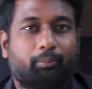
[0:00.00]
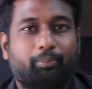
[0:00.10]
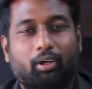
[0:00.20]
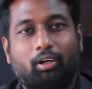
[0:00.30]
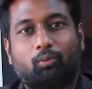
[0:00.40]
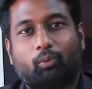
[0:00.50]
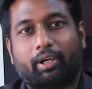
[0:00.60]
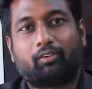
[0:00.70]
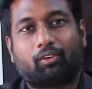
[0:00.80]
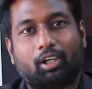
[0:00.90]
pure
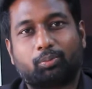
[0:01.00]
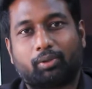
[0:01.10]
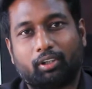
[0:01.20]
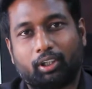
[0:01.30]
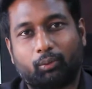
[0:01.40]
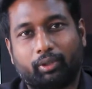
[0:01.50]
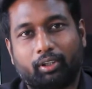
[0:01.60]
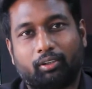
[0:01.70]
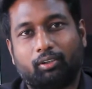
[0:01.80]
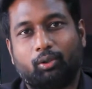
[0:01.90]
white transparent liquid
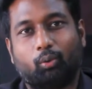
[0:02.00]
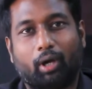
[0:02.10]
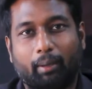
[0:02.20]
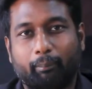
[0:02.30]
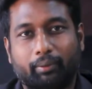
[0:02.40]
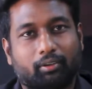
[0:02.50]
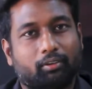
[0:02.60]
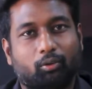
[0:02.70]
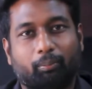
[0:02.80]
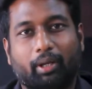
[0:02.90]
to amber
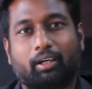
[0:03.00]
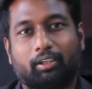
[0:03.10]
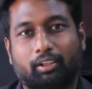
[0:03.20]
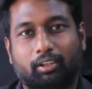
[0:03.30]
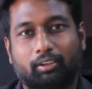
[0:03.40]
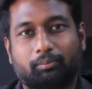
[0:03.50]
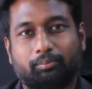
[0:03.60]
to black in color.